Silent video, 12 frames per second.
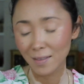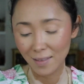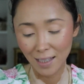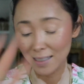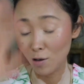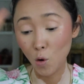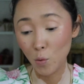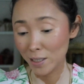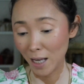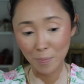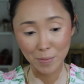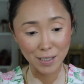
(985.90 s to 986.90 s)
That always
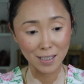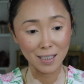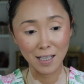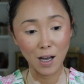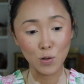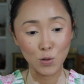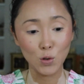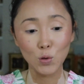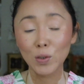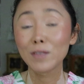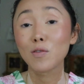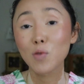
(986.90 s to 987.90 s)
happens in this household
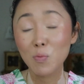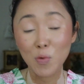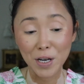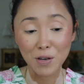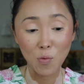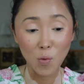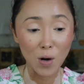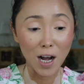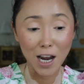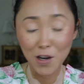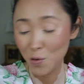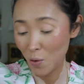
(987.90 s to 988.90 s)
whenever we bring
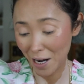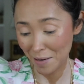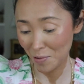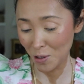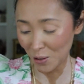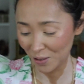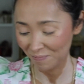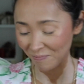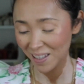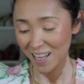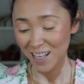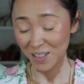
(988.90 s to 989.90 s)
a new animal.
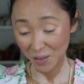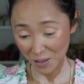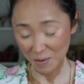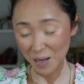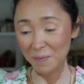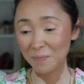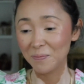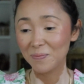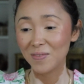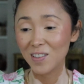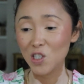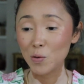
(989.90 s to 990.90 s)
So anyway,
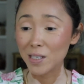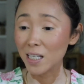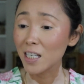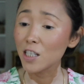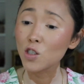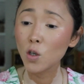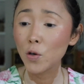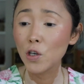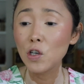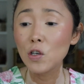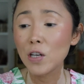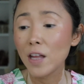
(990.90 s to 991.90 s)
she was like, he's so
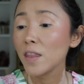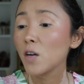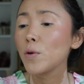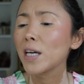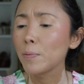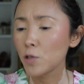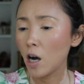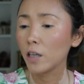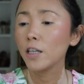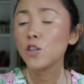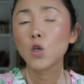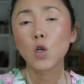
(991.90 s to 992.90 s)
cute. And then we kept
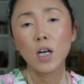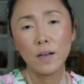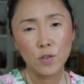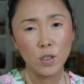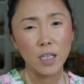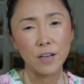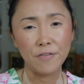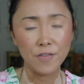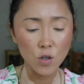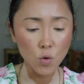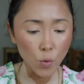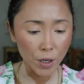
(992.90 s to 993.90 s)
talking to her after like a
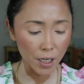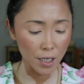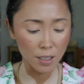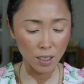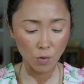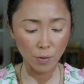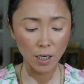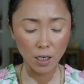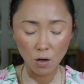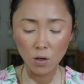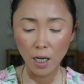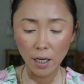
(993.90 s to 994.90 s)
few weeks, and we were like,
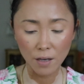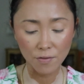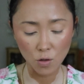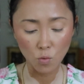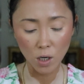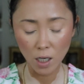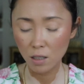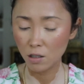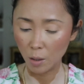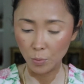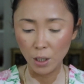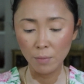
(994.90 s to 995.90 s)
okay, if you want to
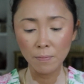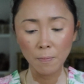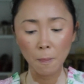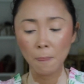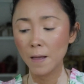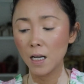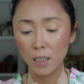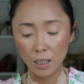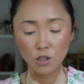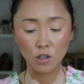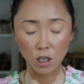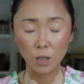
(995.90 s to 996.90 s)
adopt him, let's
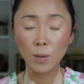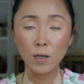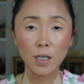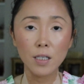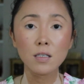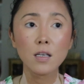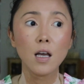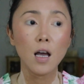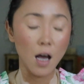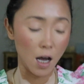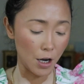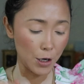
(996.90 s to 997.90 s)
talk about it.
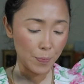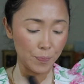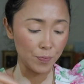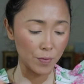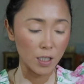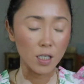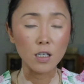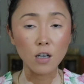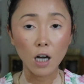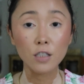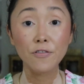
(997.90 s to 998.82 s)
He got